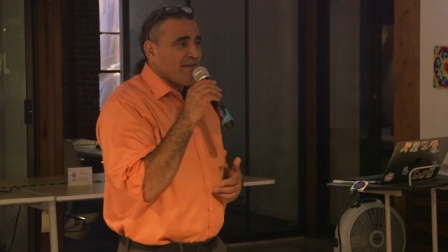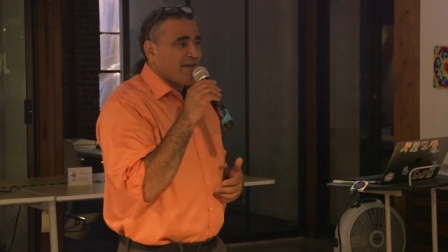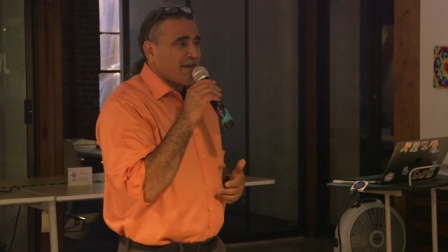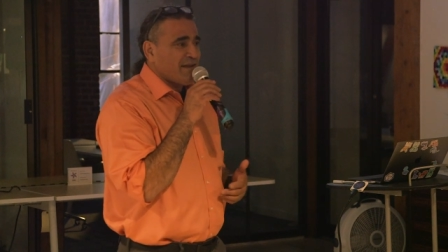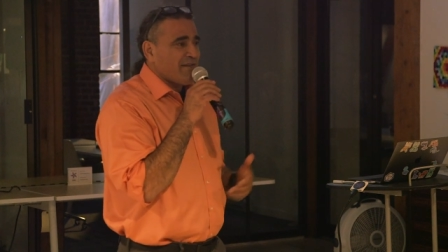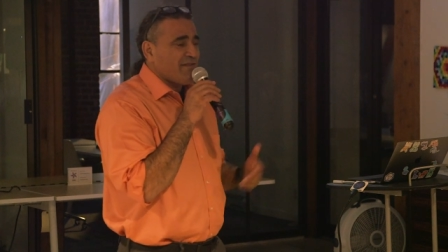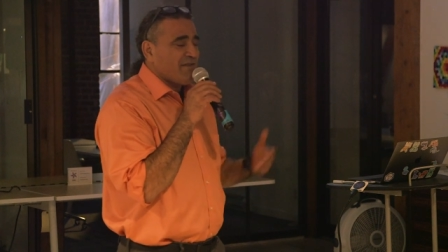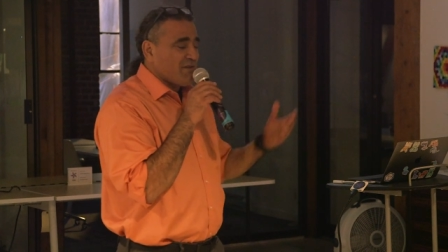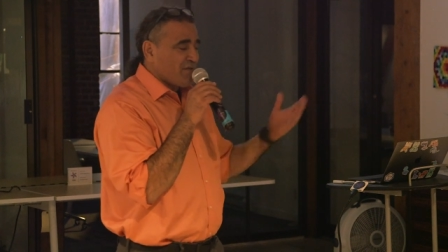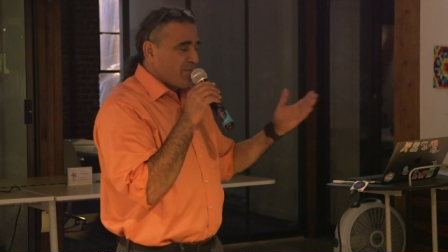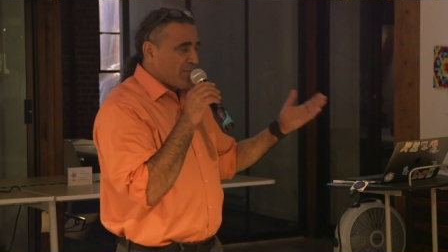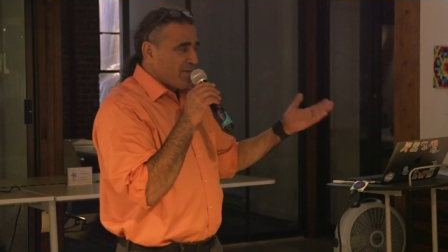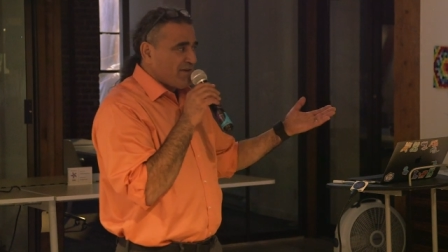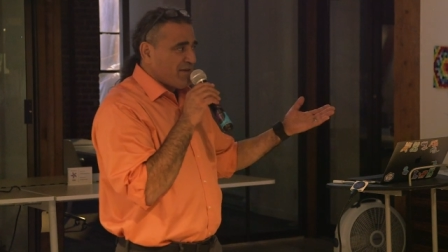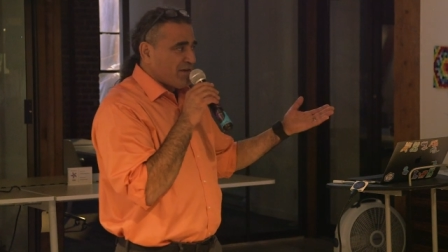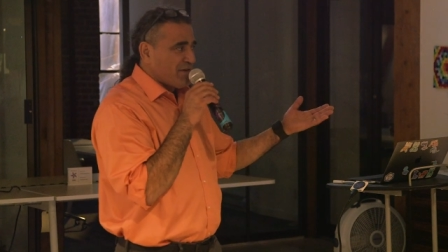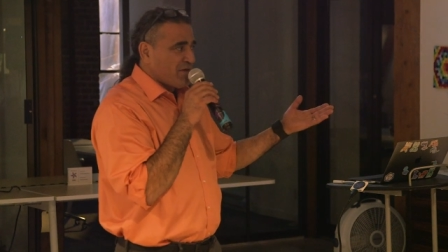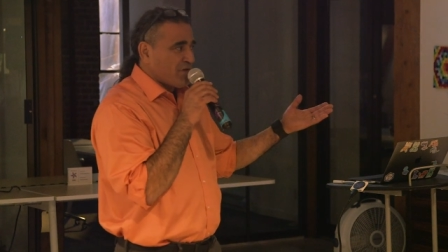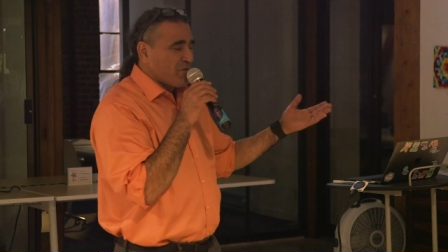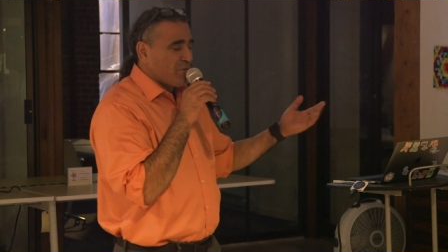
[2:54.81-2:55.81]
And this
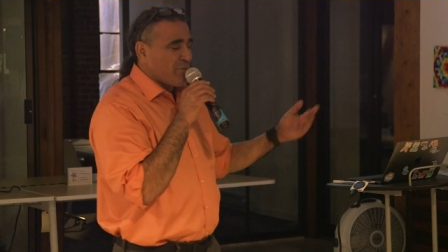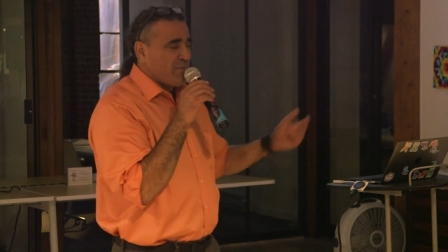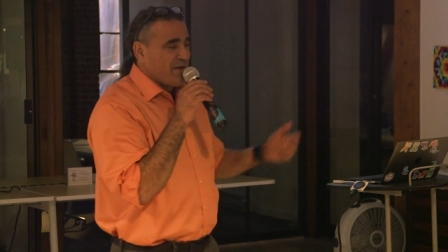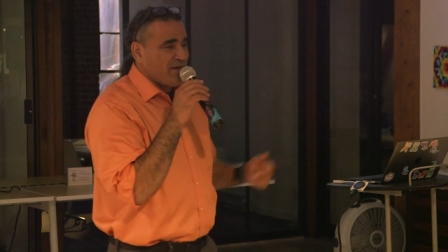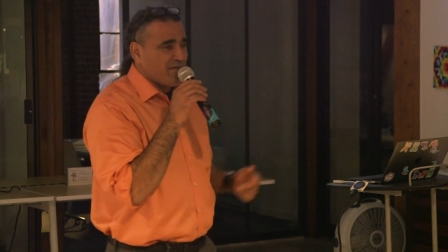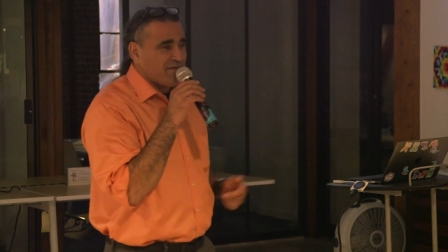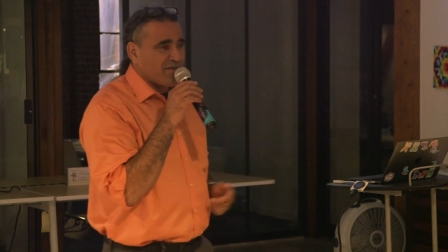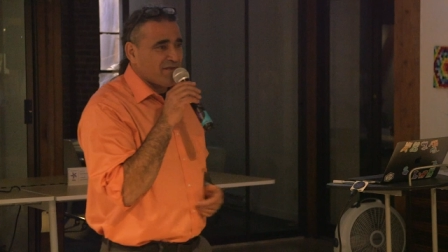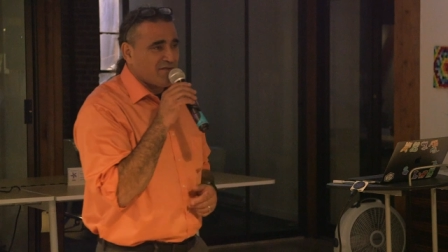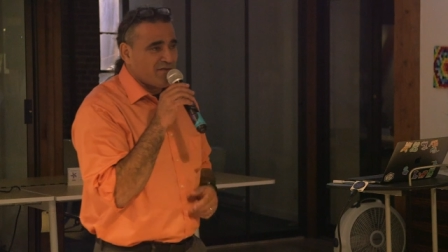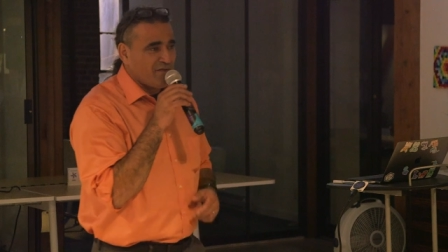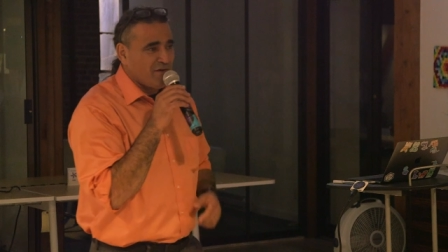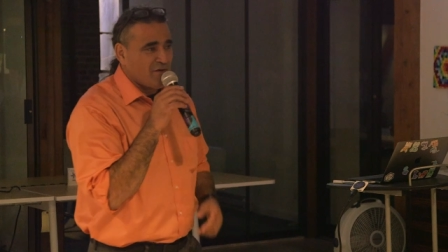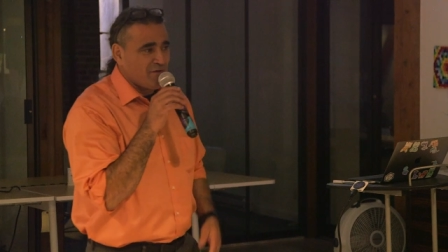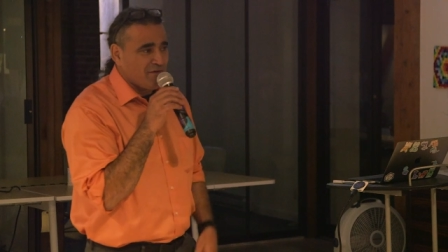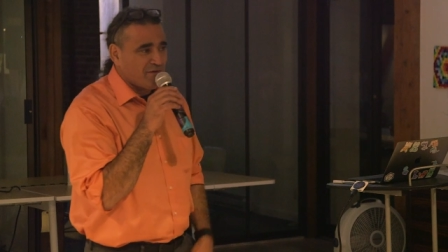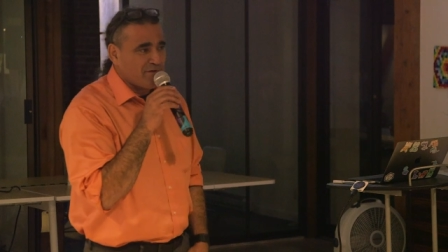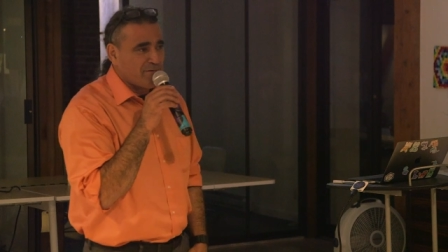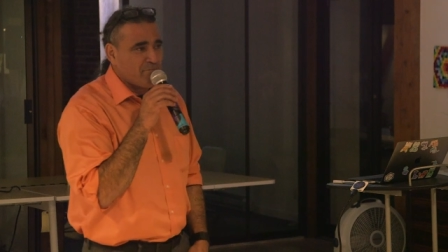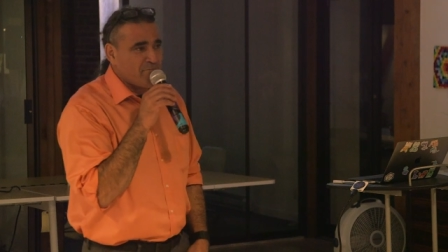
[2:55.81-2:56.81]
particular piece is
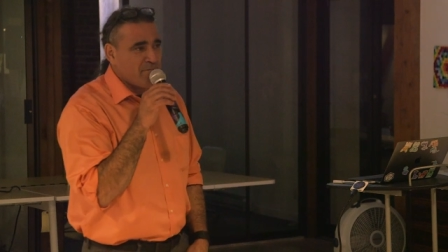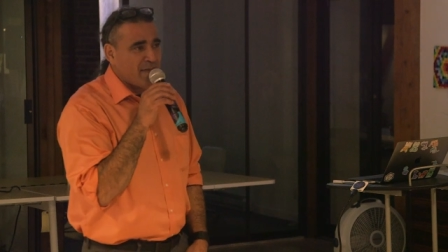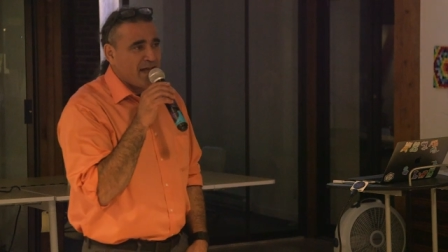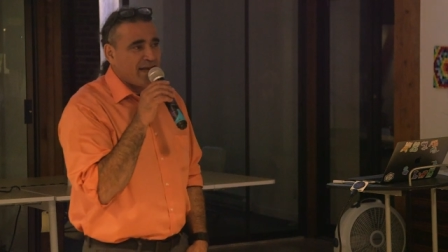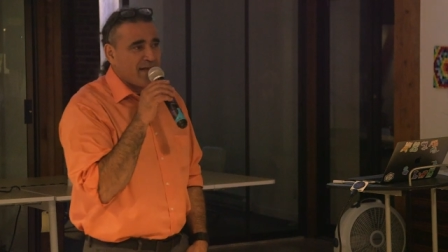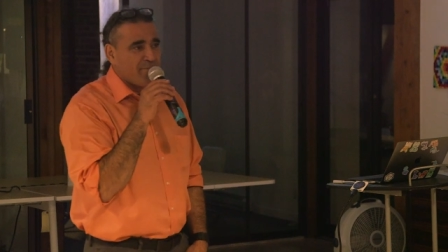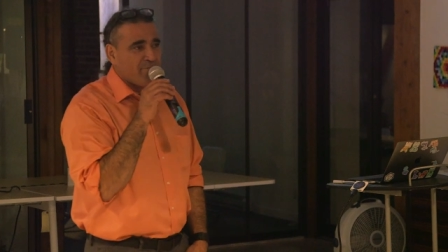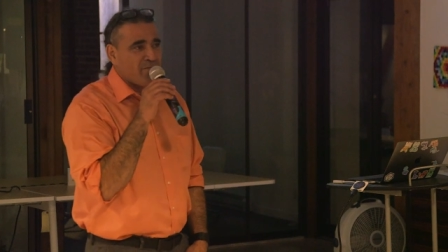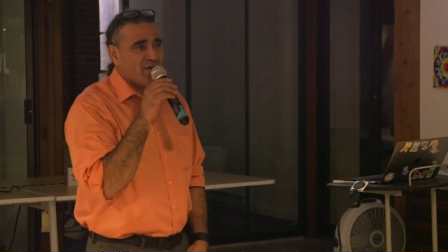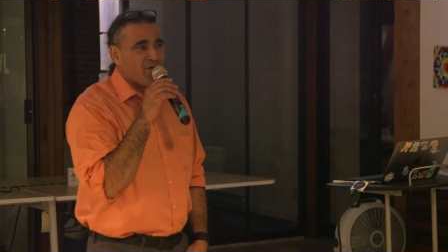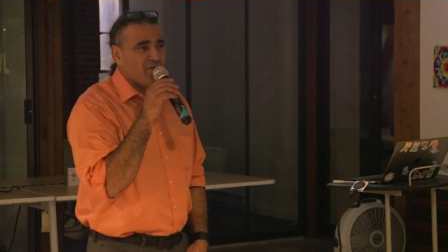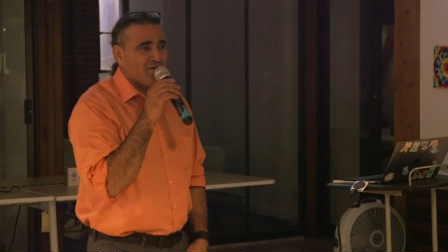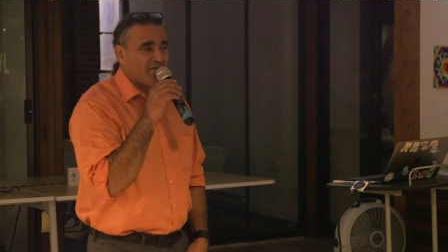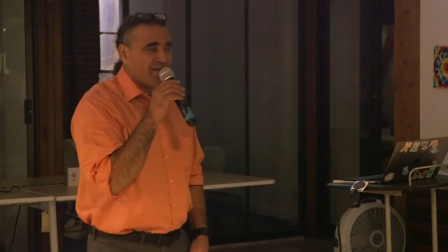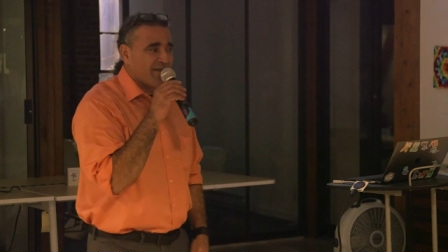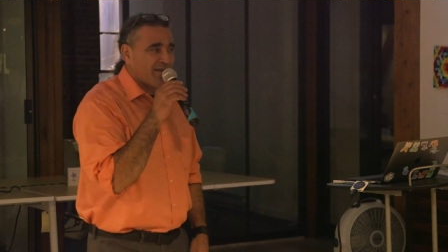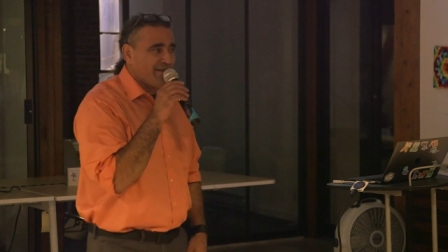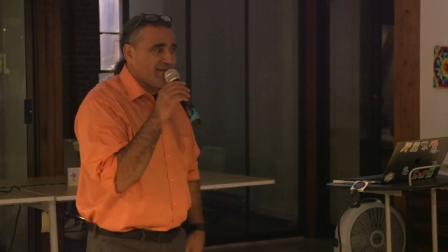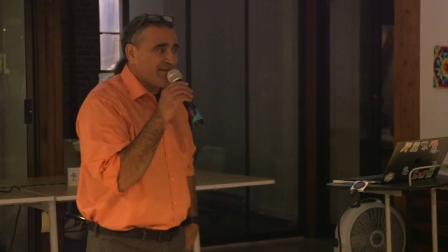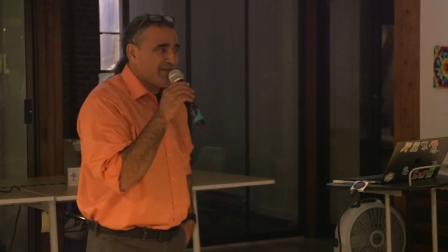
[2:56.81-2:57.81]
called Medi
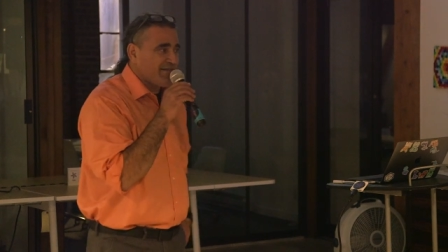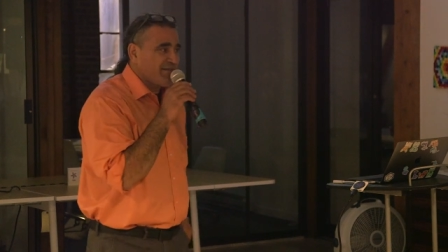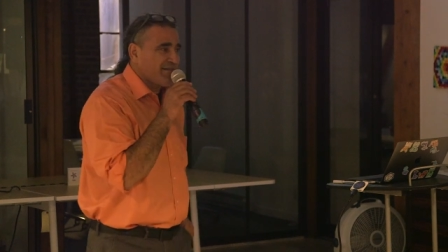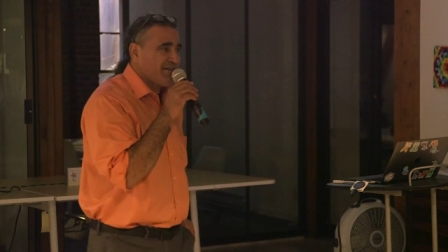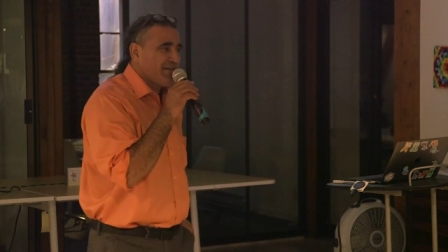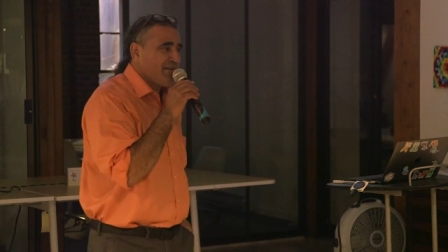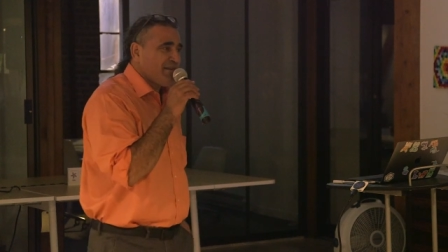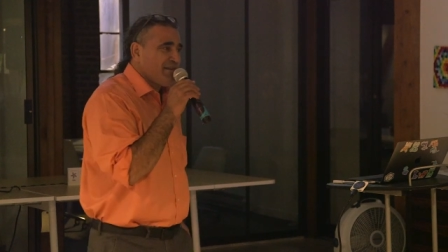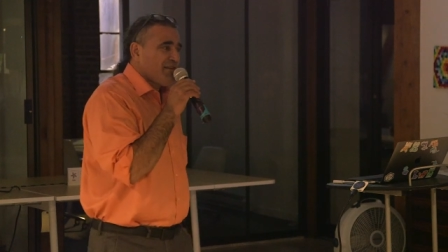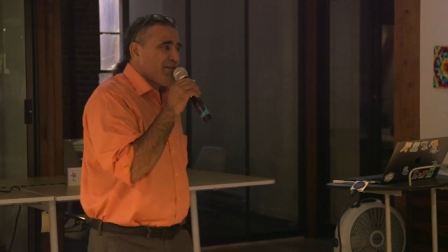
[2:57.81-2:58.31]
Musings.